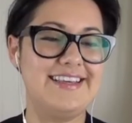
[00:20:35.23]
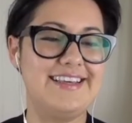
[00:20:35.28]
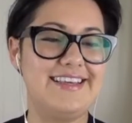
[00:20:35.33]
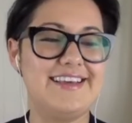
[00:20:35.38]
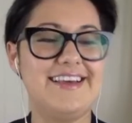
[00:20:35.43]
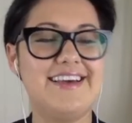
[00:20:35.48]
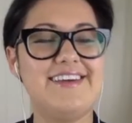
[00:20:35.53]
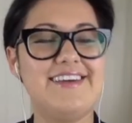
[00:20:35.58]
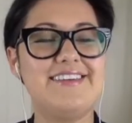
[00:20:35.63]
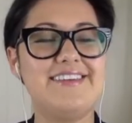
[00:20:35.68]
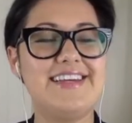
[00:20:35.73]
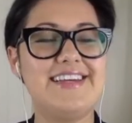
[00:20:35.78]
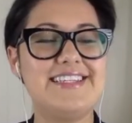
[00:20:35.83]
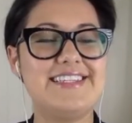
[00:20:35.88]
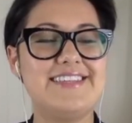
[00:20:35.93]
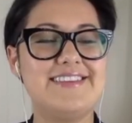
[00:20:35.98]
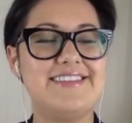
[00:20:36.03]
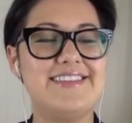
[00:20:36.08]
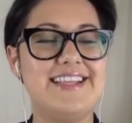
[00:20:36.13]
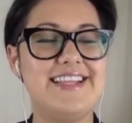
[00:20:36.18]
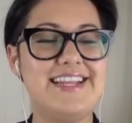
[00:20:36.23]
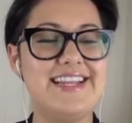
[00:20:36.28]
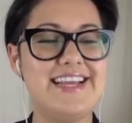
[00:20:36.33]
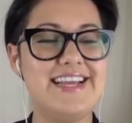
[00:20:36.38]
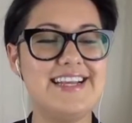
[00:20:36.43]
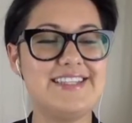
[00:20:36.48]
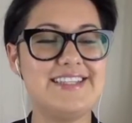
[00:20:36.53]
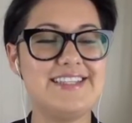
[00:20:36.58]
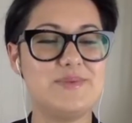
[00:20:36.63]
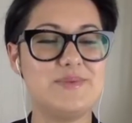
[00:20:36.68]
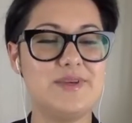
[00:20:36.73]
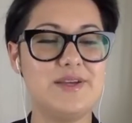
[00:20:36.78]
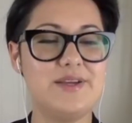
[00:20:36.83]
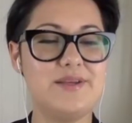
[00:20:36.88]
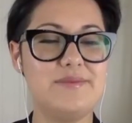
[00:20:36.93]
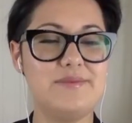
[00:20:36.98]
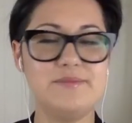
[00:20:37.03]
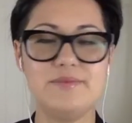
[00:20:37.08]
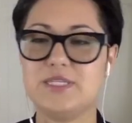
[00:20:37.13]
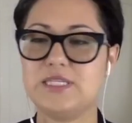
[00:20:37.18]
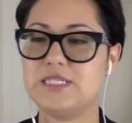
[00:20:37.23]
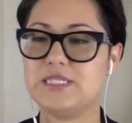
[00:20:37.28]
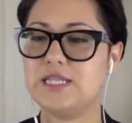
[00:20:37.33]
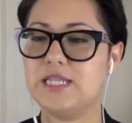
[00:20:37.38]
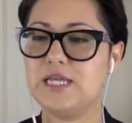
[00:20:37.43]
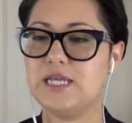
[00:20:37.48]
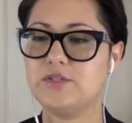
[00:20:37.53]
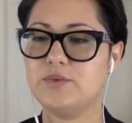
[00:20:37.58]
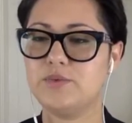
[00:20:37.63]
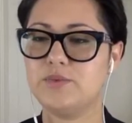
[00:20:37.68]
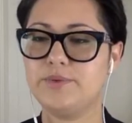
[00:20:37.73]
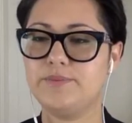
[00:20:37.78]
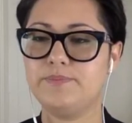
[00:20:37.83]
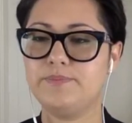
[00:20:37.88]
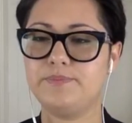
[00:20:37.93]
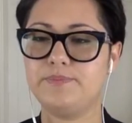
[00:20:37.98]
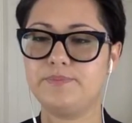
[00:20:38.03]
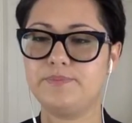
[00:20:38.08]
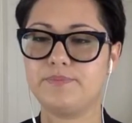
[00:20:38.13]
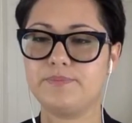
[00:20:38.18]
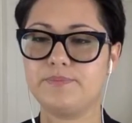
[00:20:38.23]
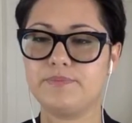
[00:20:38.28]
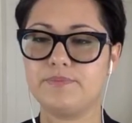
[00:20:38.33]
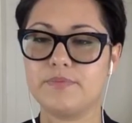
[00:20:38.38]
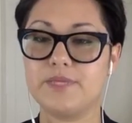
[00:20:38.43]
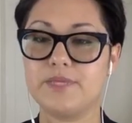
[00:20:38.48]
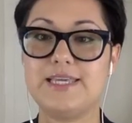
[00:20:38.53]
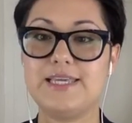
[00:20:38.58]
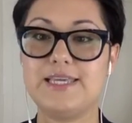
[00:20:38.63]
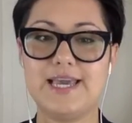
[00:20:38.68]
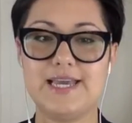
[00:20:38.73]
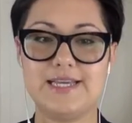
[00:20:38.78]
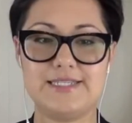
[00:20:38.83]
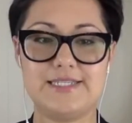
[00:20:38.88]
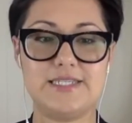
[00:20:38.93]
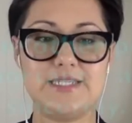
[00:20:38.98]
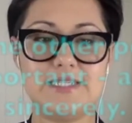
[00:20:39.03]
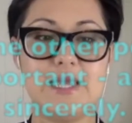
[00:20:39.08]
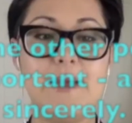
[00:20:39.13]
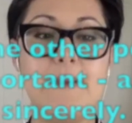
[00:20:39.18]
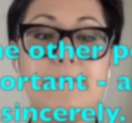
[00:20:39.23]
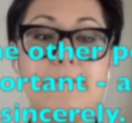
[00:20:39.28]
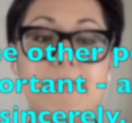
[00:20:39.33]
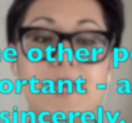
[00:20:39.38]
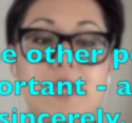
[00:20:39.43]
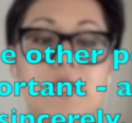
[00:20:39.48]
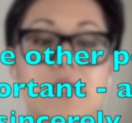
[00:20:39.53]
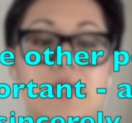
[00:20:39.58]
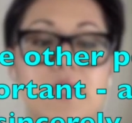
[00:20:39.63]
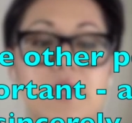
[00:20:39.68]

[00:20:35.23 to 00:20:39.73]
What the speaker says: All right, so the next one, is this the last one? Yes, make the